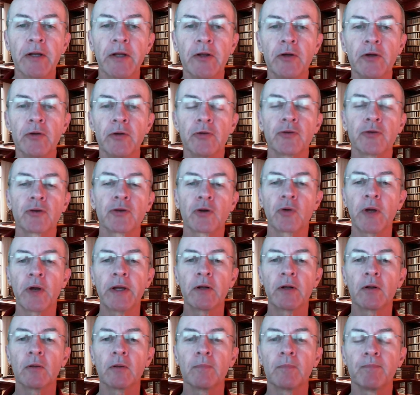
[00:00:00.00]
a Newton's
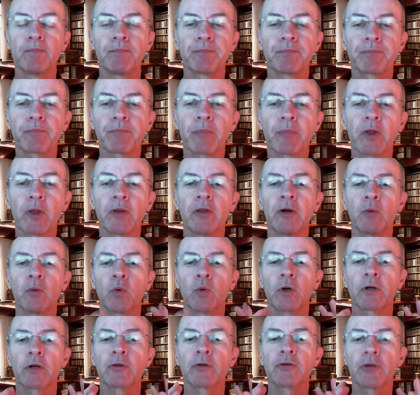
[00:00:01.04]
cradle that
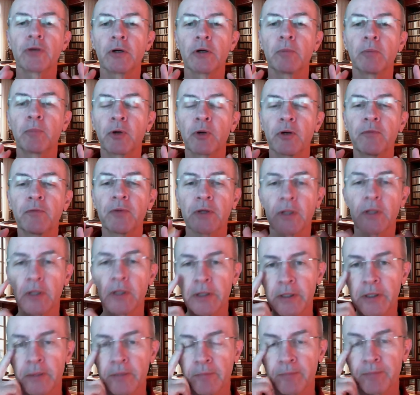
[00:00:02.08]
worked so
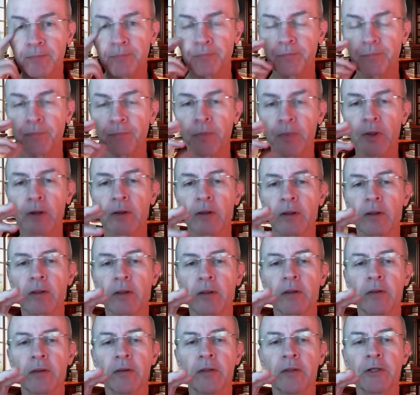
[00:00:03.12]
perfectly
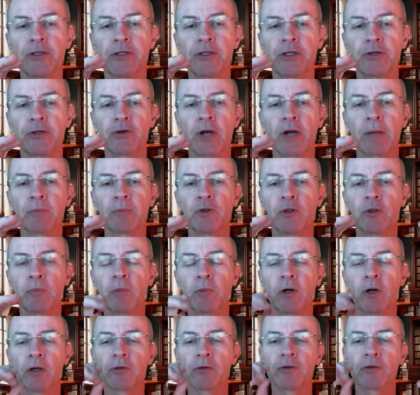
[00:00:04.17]
that you drop two
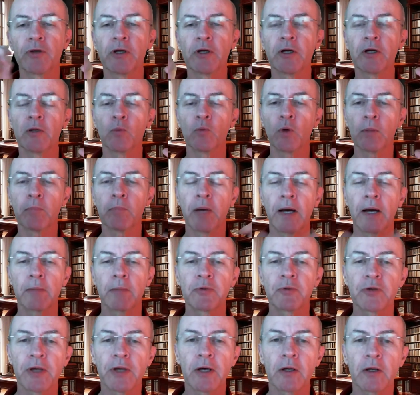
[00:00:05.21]
balls here and one
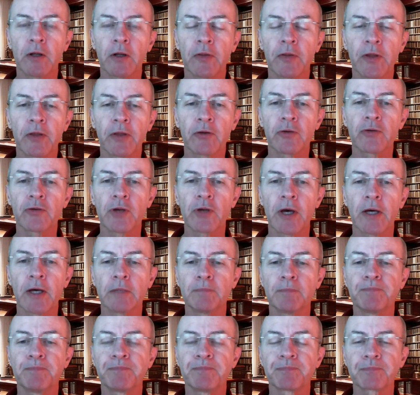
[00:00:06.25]
pops out on the other
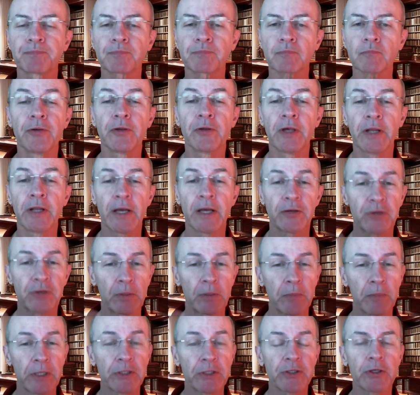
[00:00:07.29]
side? And as I
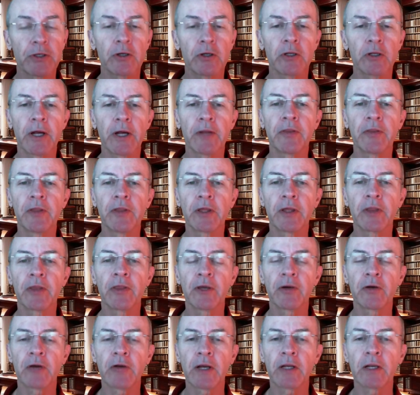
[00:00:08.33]
mentioned earlier, I think
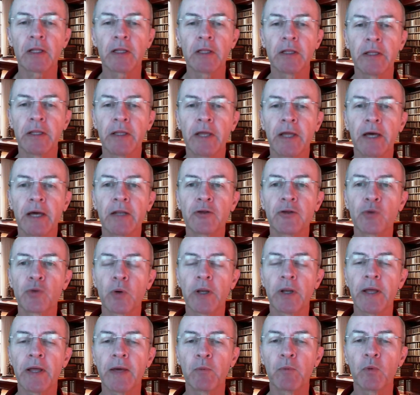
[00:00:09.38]
theoretically that is
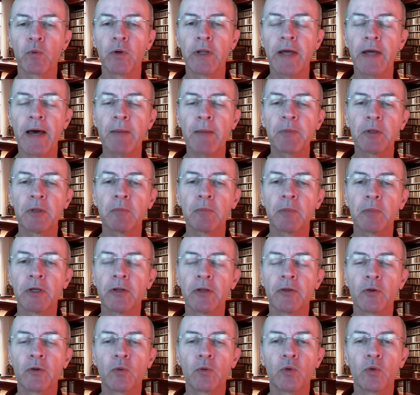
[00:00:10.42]
what would happen, but
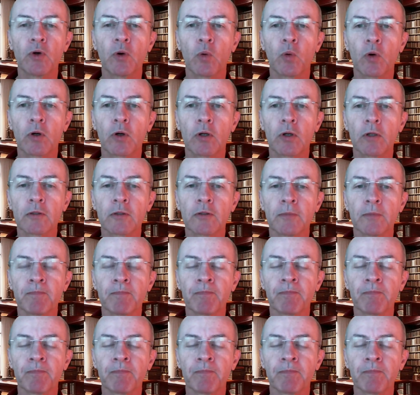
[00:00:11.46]
in the real world,